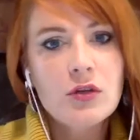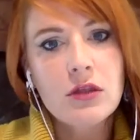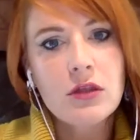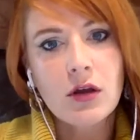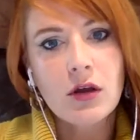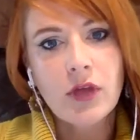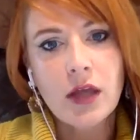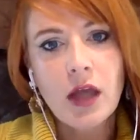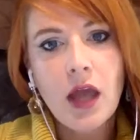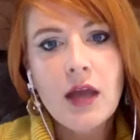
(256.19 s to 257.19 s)
thought of like
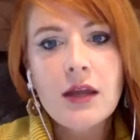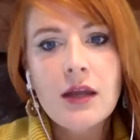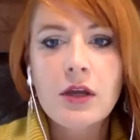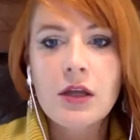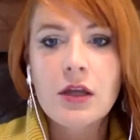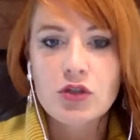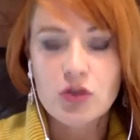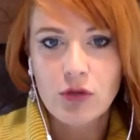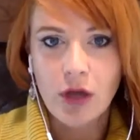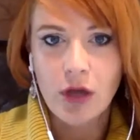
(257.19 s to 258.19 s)
anybody could
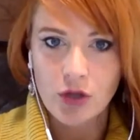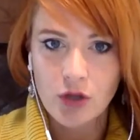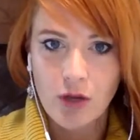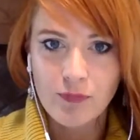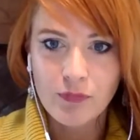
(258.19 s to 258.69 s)
do that job.